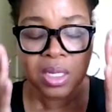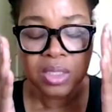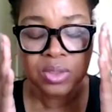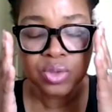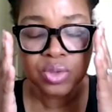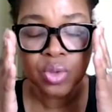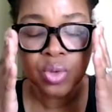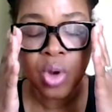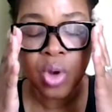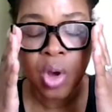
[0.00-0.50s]

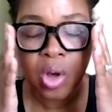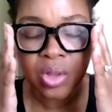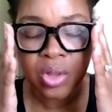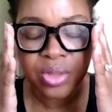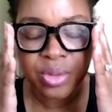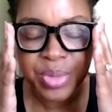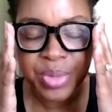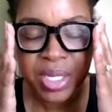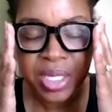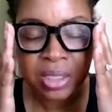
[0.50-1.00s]
And so
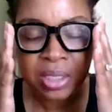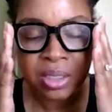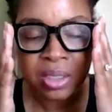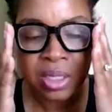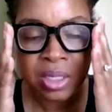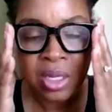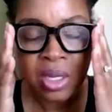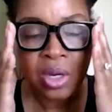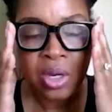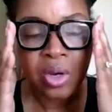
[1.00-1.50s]
call them
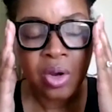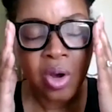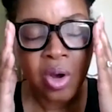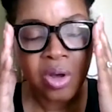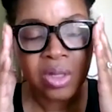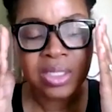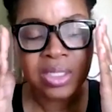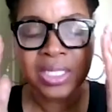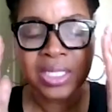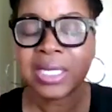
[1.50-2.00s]
in,
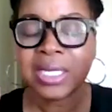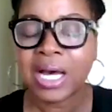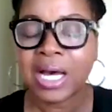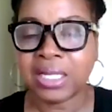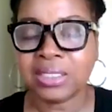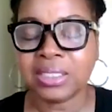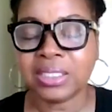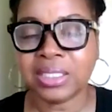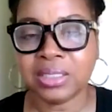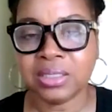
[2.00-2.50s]
call in
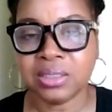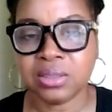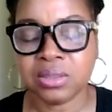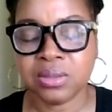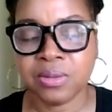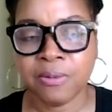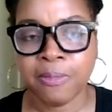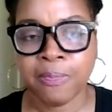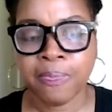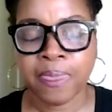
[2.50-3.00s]
colleagues